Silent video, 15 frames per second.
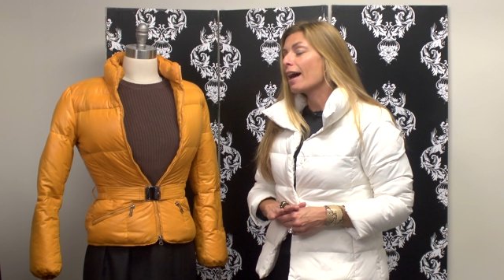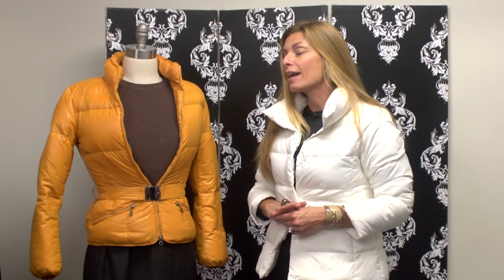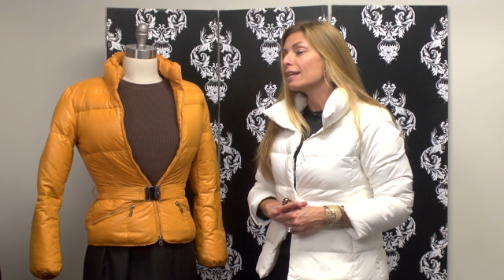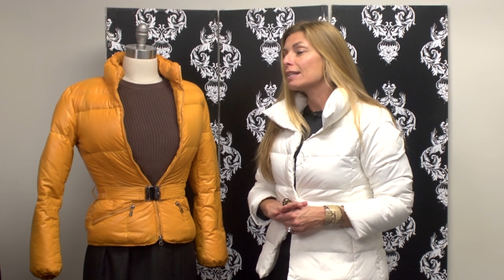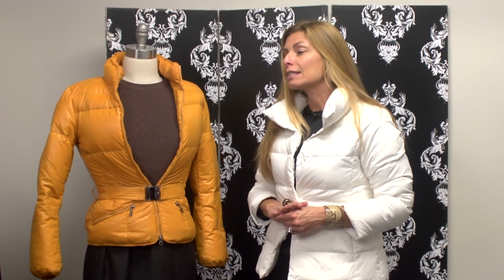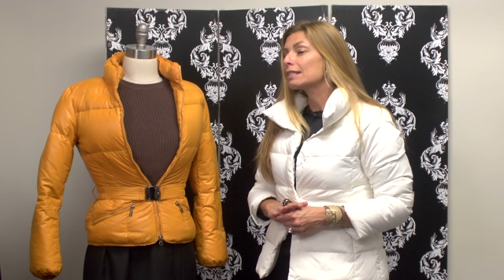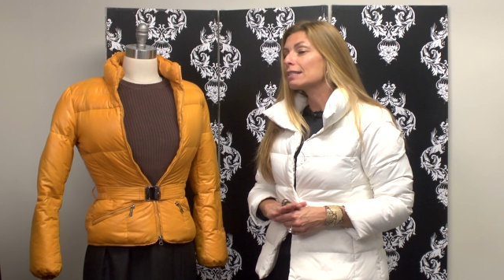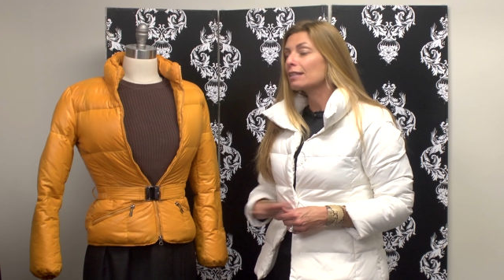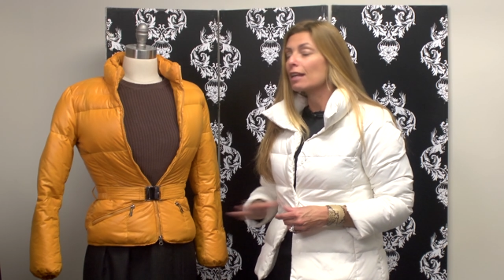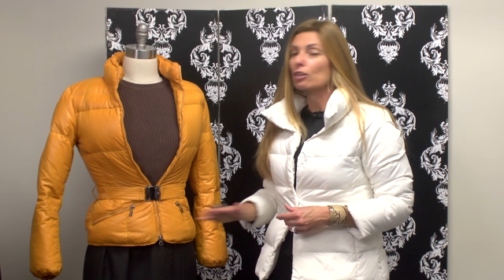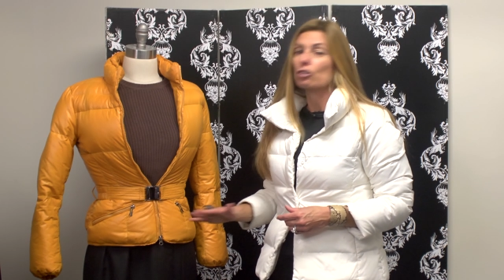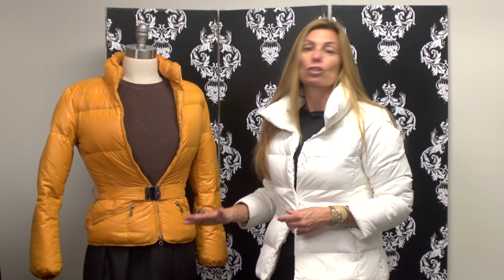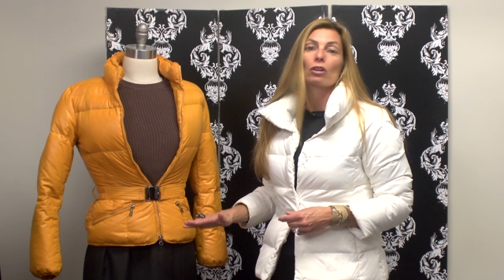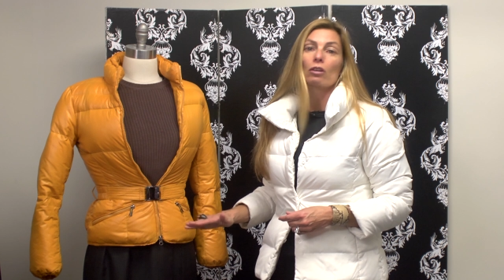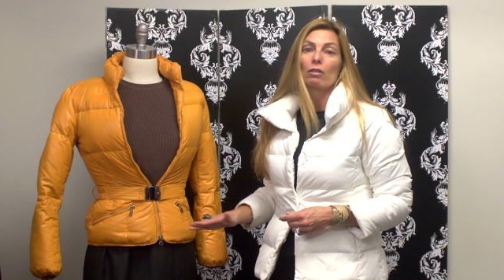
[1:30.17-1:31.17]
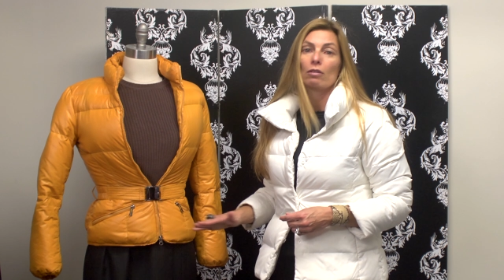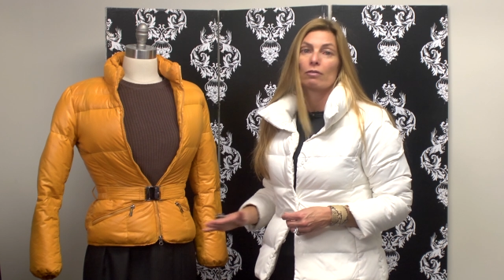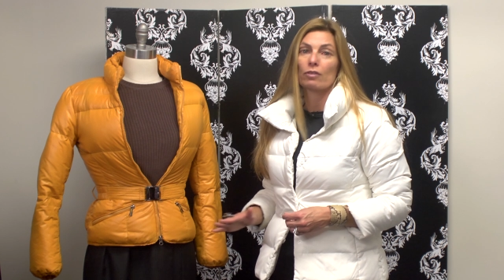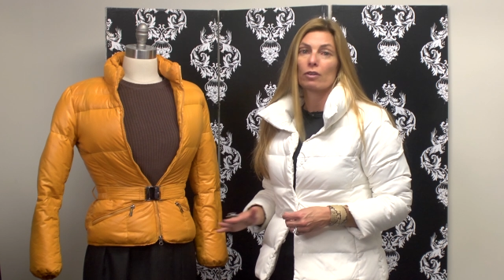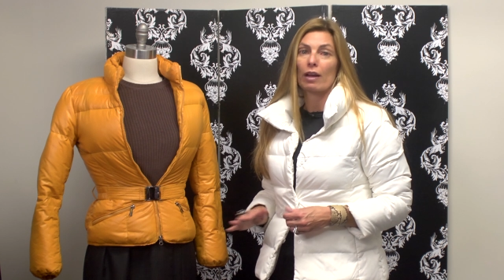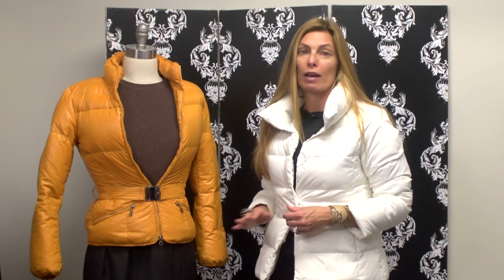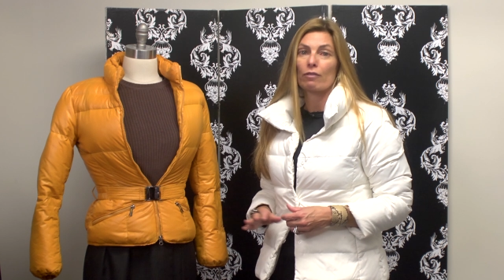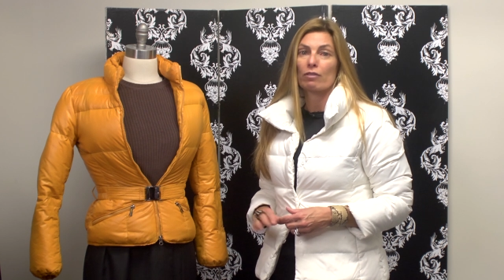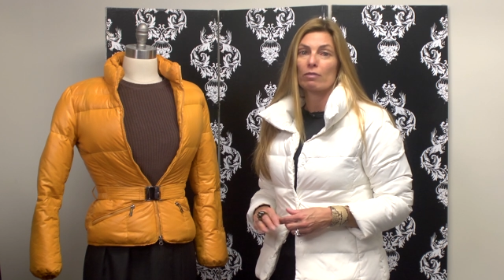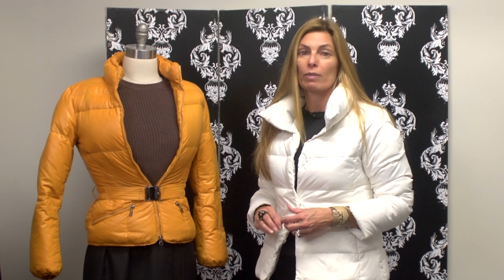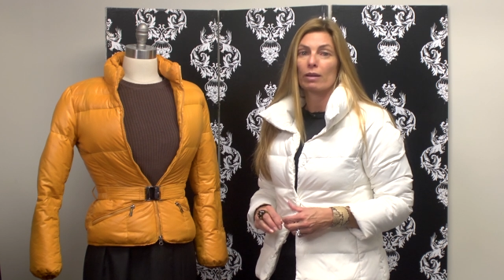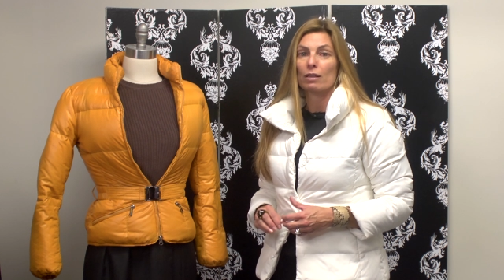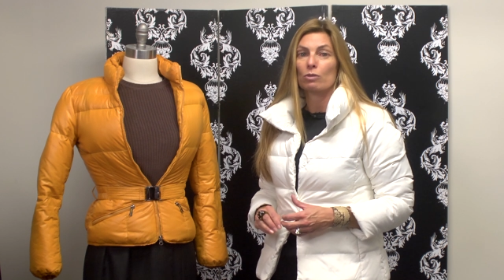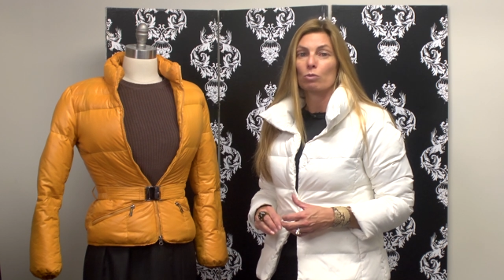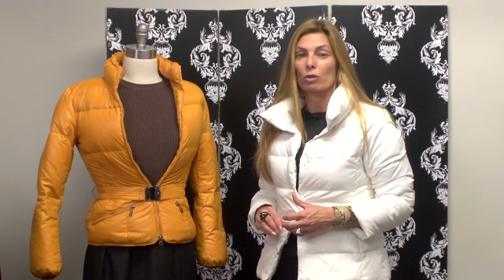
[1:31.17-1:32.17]
an essential for
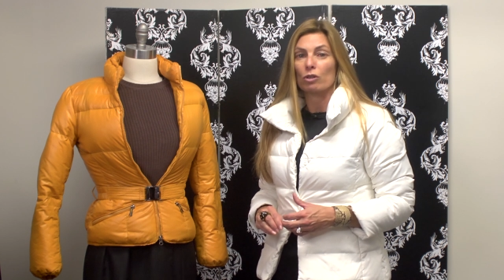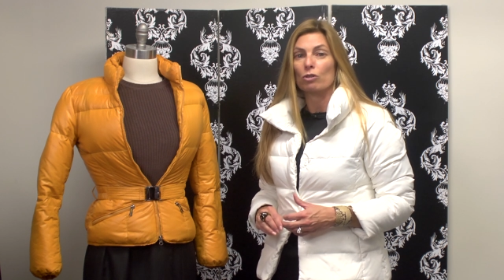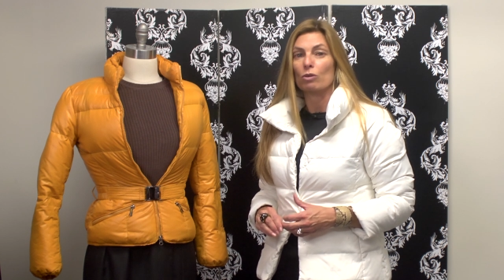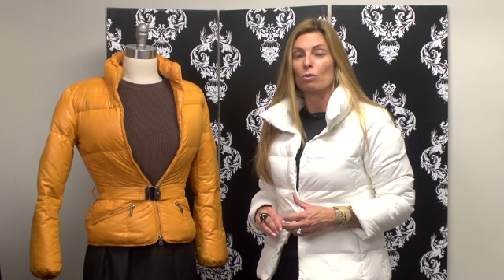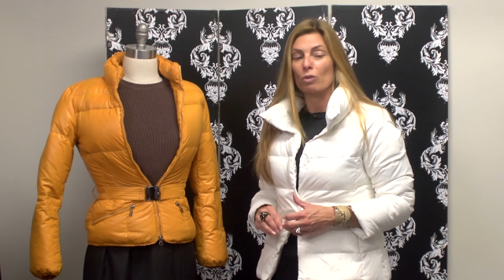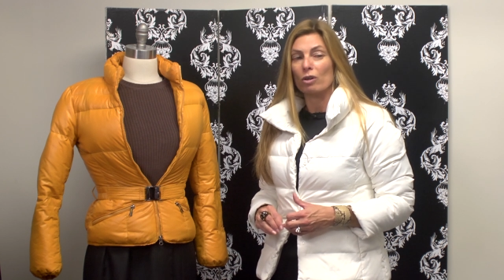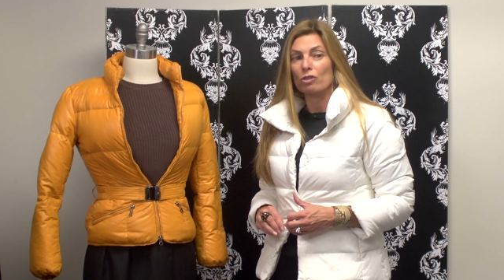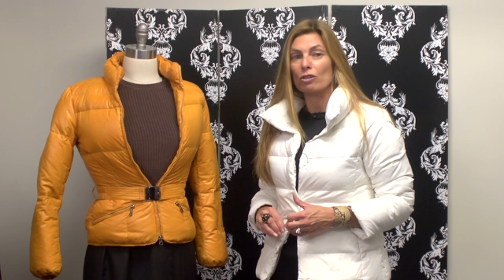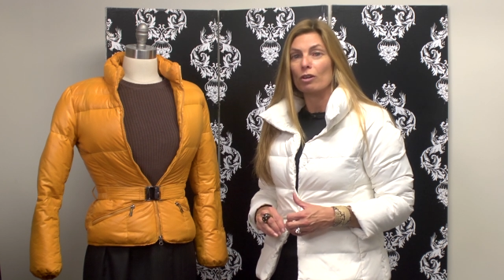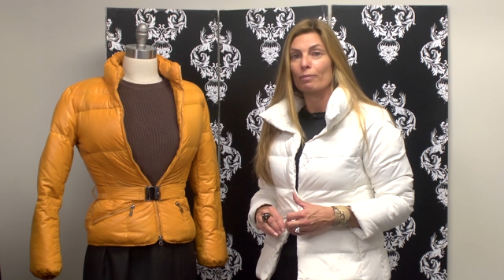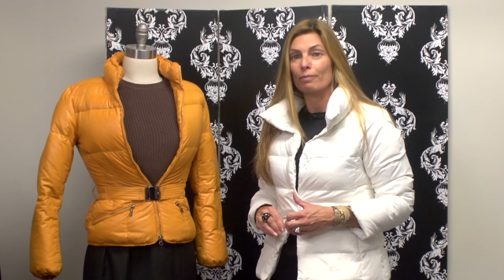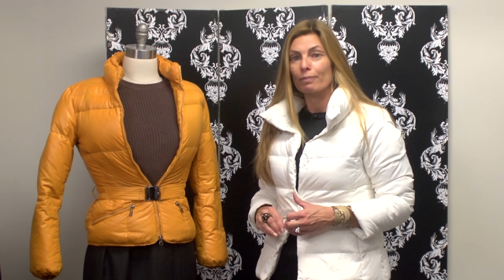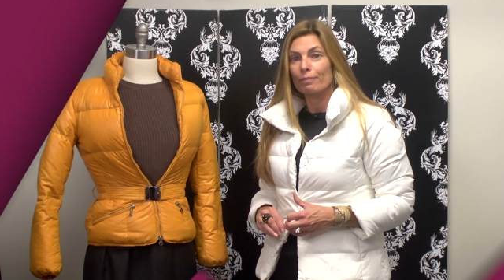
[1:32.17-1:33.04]
everybody's winter wardrobe.